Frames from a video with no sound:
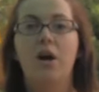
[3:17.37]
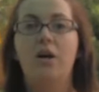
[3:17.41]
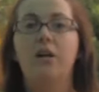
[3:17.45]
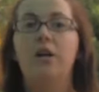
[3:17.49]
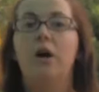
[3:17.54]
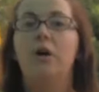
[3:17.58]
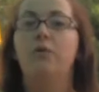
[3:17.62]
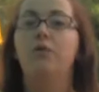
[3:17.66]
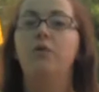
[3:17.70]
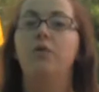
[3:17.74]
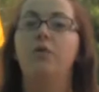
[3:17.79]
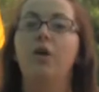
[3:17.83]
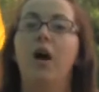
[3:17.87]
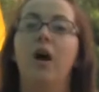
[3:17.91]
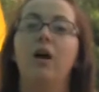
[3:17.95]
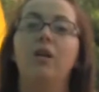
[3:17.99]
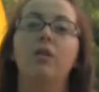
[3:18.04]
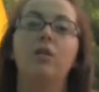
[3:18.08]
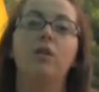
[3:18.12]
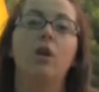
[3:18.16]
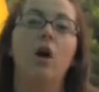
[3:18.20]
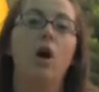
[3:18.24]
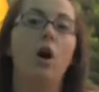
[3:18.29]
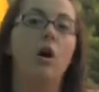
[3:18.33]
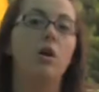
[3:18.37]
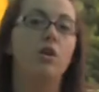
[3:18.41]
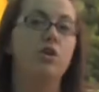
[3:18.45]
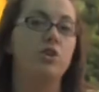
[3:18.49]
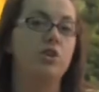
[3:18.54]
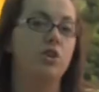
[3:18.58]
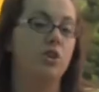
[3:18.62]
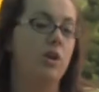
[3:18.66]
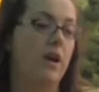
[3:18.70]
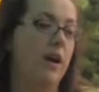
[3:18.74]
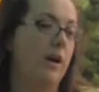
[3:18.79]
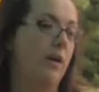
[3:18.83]
Now if you've got
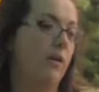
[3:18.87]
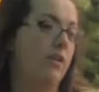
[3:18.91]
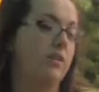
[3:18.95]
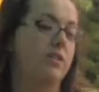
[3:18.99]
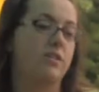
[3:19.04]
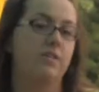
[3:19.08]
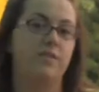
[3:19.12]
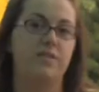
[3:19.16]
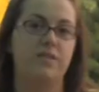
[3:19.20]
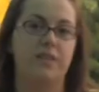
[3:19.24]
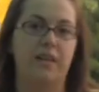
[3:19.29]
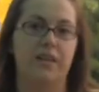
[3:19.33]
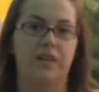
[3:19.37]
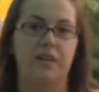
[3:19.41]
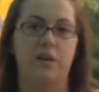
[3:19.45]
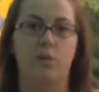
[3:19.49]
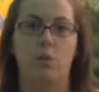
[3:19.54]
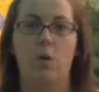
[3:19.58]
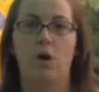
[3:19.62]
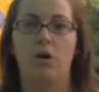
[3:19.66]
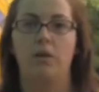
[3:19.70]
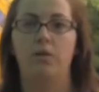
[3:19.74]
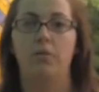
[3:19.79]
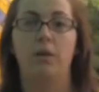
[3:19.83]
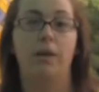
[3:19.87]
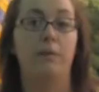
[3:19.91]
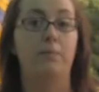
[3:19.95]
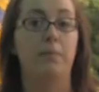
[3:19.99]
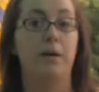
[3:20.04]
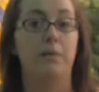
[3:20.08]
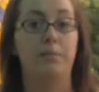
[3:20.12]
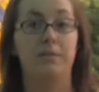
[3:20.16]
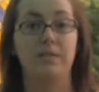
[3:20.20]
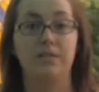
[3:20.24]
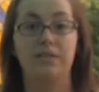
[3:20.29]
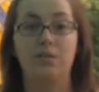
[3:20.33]
larger areas of standing water, like
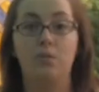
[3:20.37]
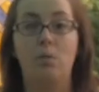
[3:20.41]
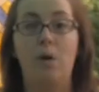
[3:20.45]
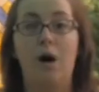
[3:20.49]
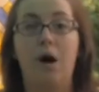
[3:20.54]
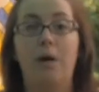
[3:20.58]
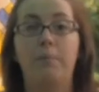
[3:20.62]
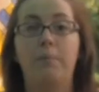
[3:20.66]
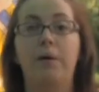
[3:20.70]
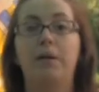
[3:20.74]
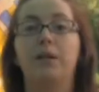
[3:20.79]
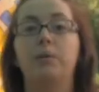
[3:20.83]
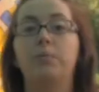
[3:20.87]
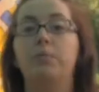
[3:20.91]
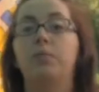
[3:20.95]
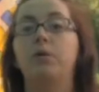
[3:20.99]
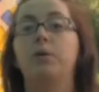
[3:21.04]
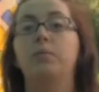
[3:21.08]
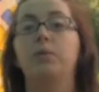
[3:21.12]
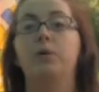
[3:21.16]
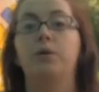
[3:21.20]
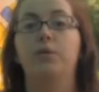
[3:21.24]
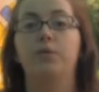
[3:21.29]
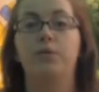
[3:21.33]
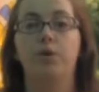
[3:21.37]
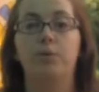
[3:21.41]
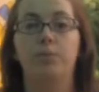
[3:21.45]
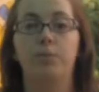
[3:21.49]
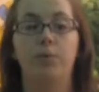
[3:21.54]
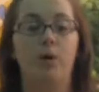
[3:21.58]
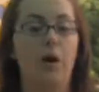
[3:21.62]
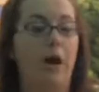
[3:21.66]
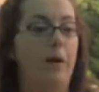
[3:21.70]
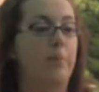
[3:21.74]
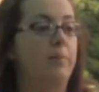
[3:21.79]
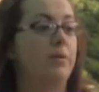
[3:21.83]
maybe a swamp on the perimeter of your
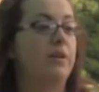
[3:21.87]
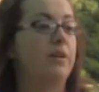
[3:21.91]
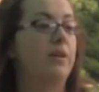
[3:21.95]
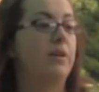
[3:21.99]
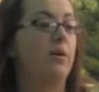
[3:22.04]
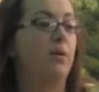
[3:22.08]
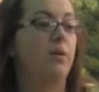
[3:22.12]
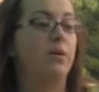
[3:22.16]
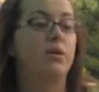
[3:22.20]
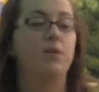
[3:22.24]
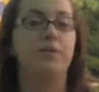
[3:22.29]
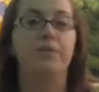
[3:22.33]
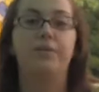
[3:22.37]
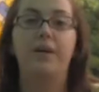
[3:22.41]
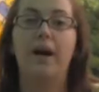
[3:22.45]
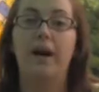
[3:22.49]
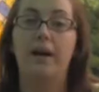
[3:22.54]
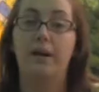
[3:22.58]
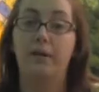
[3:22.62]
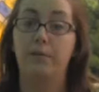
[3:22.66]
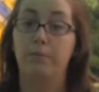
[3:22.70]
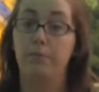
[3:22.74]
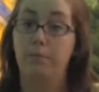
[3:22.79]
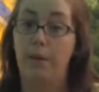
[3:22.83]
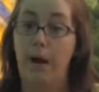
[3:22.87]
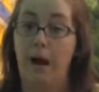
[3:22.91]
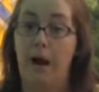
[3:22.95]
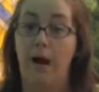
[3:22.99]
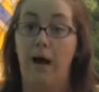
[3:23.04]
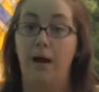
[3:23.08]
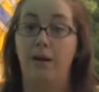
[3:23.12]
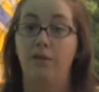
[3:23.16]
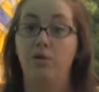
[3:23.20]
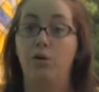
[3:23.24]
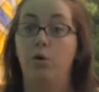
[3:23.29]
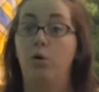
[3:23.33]
property, or you've got a
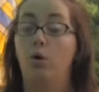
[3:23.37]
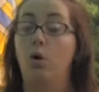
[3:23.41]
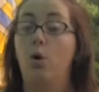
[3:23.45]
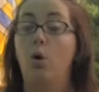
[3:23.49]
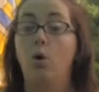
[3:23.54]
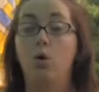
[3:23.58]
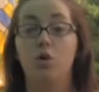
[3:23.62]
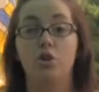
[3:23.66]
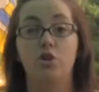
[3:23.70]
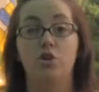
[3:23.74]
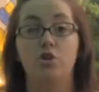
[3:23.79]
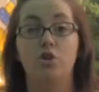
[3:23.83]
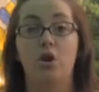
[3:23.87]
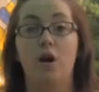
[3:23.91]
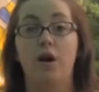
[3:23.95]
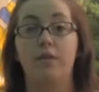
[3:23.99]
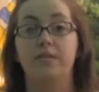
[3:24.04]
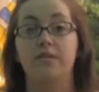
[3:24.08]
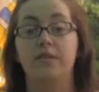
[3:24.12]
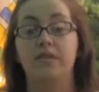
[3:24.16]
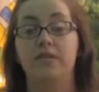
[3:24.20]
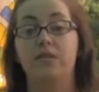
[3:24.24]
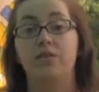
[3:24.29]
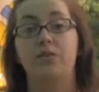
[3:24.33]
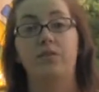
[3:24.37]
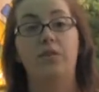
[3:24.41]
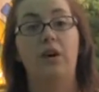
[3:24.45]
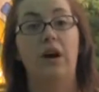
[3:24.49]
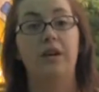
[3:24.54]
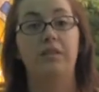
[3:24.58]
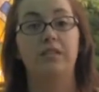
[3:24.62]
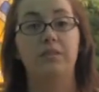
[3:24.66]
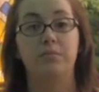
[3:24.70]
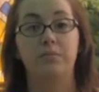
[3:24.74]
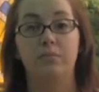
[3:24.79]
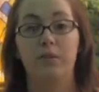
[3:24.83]
pond or horse troughs because you've
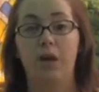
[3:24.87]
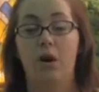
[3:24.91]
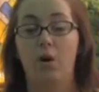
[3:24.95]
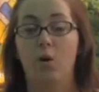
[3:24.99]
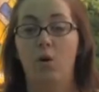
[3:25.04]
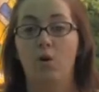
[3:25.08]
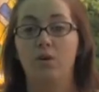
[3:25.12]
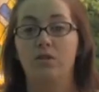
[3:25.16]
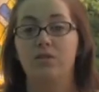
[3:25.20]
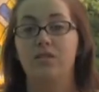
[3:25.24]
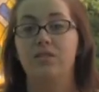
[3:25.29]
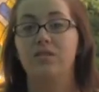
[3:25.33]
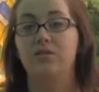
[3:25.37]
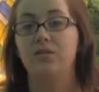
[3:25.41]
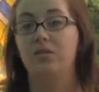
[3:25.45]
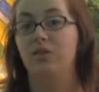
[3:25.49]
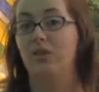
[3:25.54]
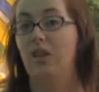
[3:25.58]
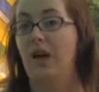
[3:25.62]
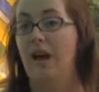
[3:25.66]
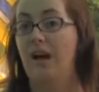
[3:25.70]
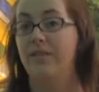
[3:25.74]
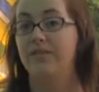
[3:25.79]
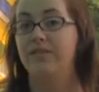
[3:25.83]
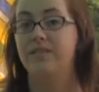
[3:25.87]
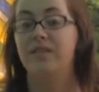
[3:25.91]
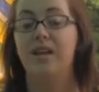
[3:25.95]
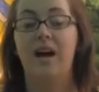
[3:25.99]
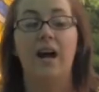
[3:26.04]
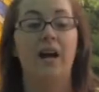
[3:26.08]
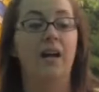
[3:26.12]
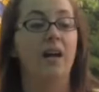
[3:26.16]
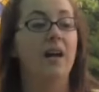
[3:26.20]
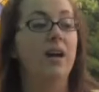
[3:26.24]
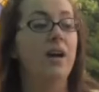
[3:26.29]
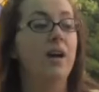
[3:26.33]
got some horses or
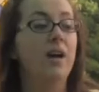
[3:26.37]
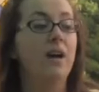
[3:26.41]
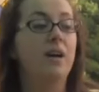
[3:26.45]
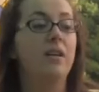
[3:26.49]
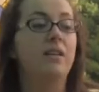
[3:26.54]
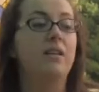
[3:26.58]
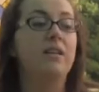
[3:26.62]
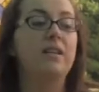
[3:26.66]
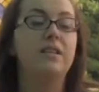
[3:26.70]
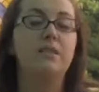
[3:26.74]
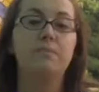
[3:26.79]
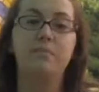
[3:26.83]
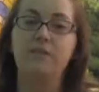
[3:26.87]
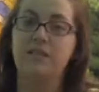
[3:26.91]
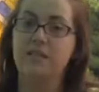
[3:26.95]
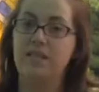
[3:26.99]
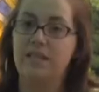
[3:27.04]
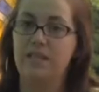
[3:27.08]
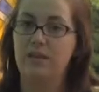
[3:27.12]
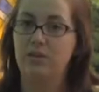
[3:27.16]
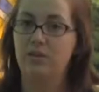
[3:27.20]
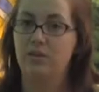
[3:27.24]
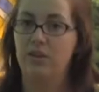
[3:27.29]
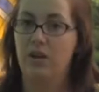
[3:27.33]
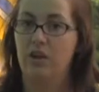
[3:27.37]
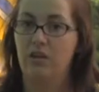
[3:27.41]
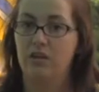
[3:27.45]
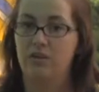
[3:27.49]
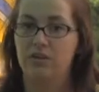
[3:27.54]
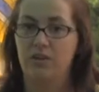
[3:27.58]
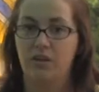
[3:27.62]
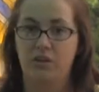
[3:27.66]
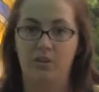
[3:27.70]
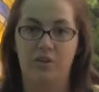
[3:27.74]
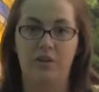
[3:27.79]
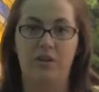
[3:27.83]
livestock, these mosquito
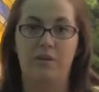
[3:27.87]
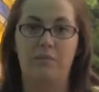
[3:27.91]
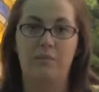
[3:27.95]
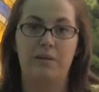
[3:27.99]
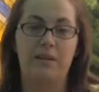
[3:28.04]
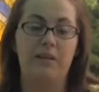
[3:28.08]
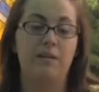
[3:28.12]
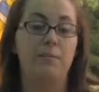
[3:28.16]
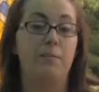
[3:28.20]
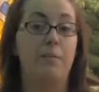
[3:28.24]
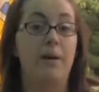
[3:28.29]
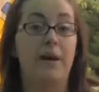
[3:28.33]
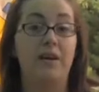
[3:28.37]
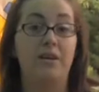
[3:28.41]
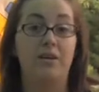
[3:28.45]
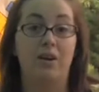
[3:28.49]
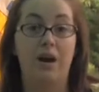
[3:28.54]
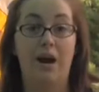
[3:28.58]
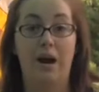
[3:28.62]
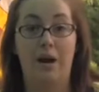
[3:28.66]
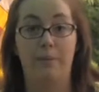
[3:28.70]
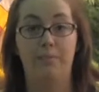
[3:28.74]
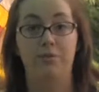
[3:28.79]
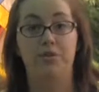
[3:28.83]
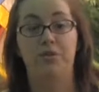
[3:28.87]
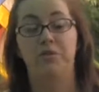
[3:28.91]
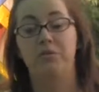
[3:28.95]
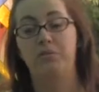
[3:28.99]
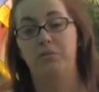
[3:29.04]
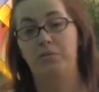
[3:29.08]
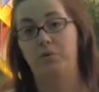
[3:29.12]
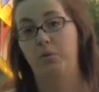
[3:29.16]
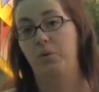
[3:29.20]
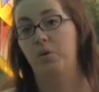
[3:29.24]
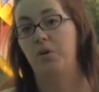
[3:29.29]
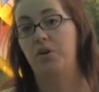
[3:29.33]
dunks are going to be the better option
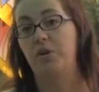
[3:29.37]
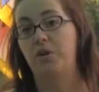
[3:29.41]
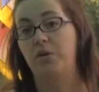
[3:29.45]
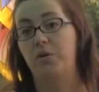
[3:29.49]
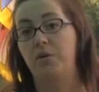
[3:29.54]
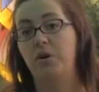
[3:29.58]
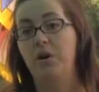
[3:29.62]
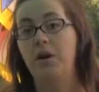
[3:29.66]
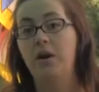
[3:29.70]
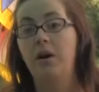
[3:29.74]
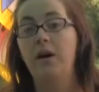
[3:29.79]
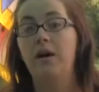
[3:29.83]
for you.